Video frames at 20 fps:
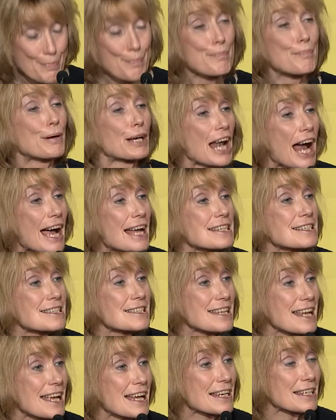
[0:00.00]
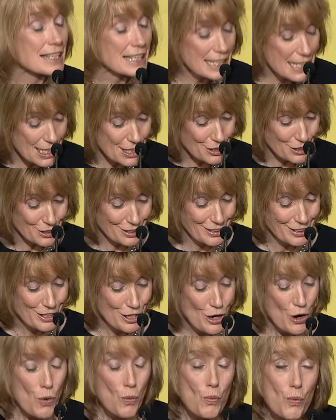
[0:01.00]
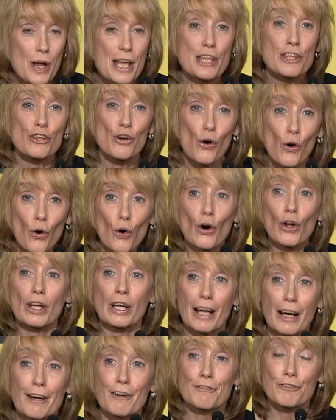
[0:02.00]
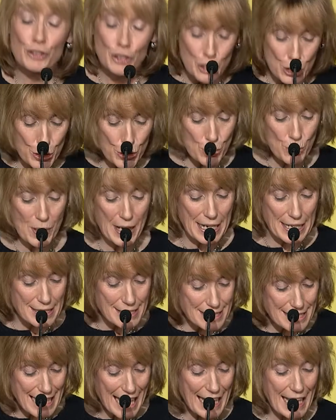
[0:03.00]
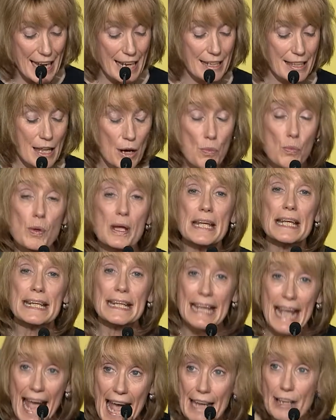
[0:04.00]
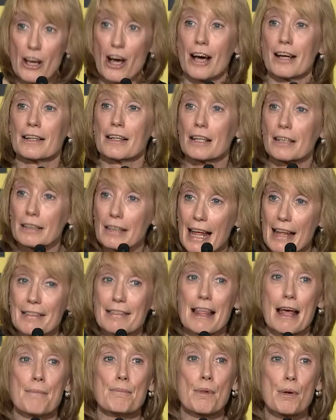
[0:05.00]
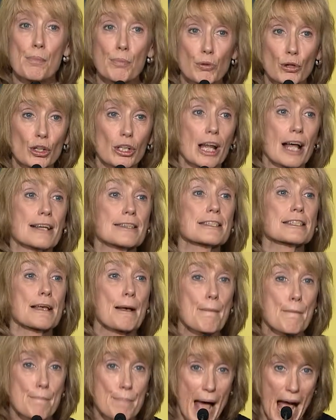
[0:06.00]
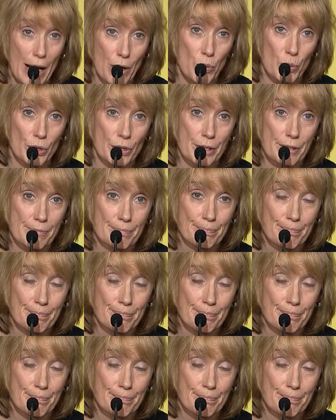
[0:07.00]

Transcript: but I stand here with all of you in saying that we cannot let them pull us backward.